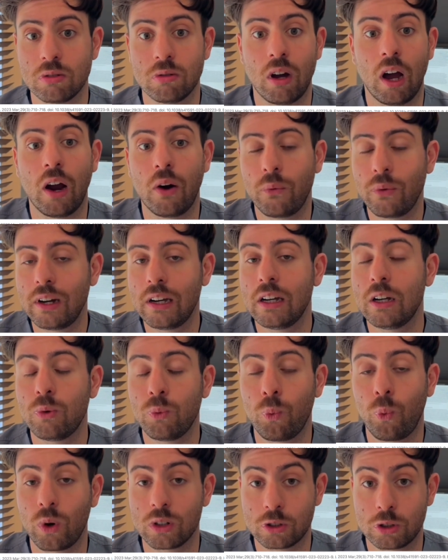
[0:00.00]
I really
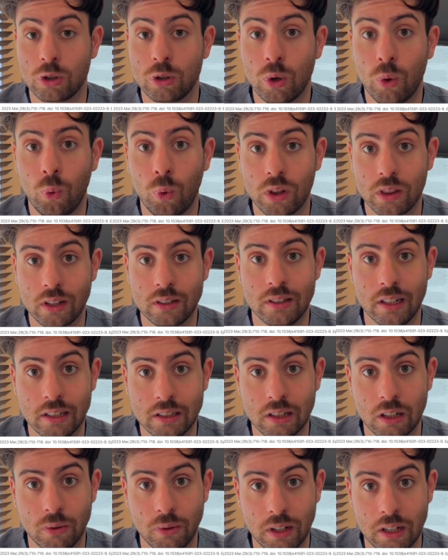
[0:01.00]
want to know what the
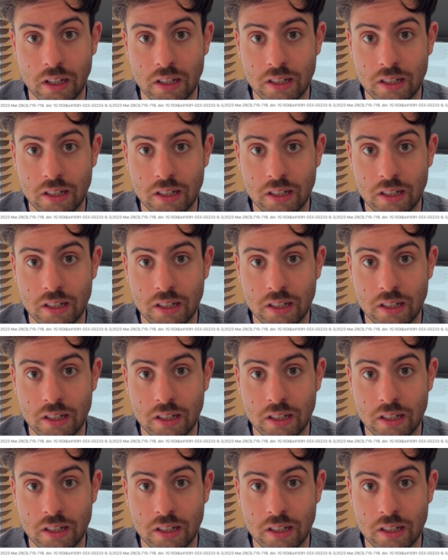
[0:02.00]
data really